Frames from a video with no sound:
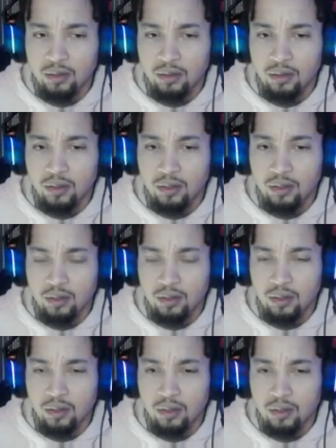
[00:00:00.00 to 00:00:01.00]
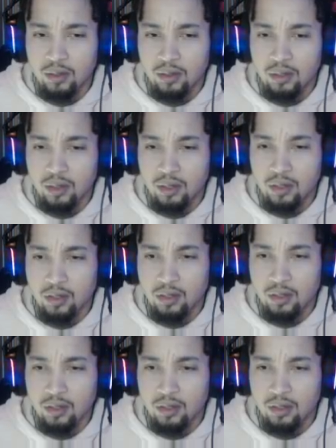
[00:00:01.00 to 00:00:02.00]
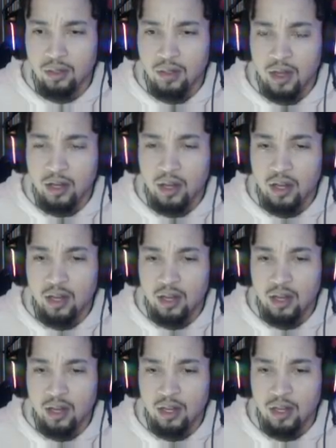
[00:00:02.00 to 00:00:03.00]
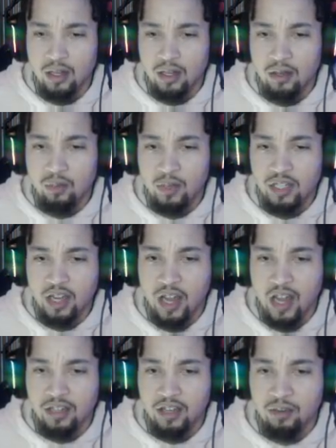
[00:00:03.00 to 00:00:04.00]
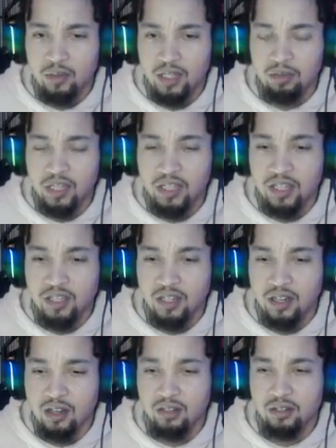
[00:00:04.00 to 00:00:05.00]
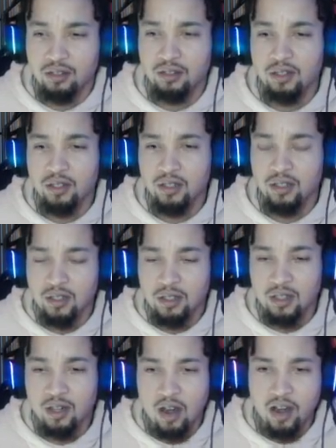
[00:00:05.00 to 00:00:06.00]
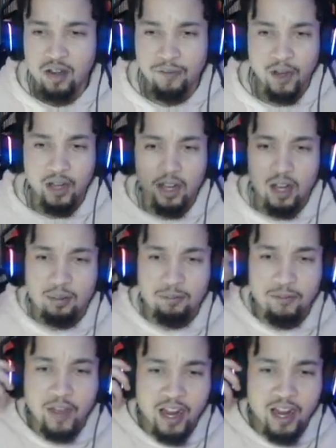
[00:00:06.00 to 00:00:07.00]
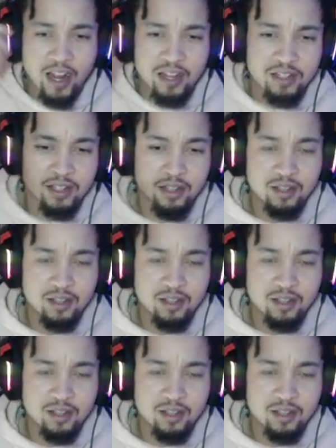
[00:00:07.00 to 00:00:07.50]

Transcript: You don't need to drive, do you? No, no, no, no. We'll I'll tell you which police station to go to. Hurry the fuck up, fat ass!